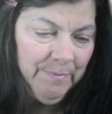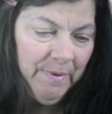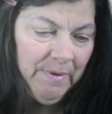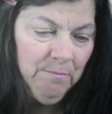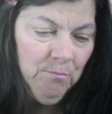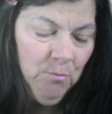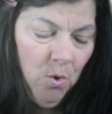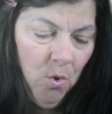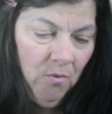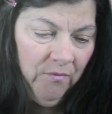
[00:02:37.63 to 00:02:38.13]

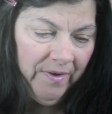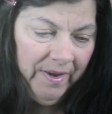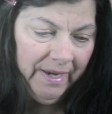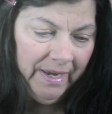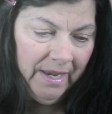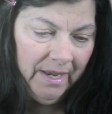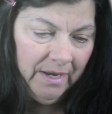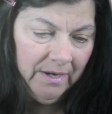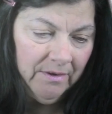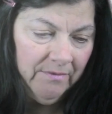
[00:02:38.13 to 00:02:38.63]
been moving
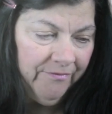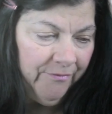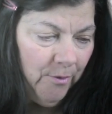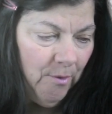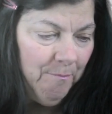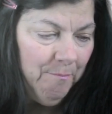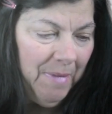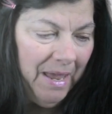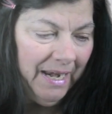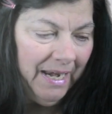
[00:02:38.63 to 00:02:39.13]
in for
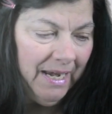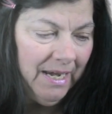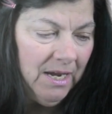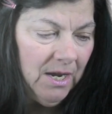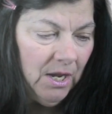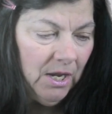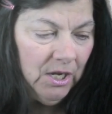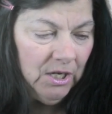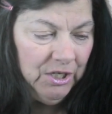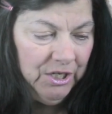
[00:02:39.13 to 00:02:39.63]
many
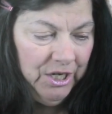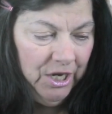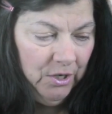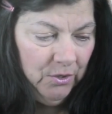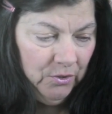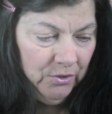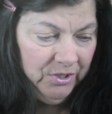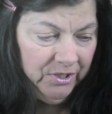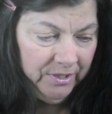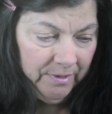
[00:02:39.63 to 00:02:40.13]

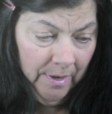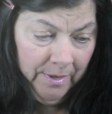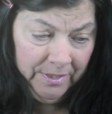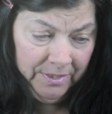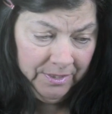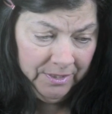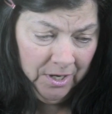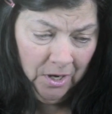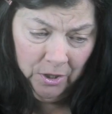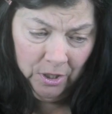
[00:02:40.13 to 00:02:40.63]
years
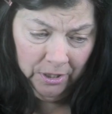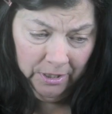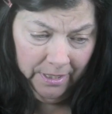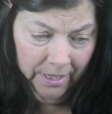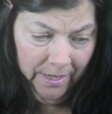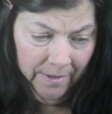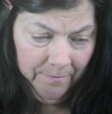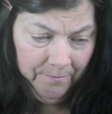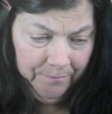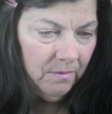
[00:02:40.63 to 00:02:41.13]

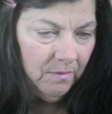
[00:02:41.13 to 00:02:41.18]
subtly.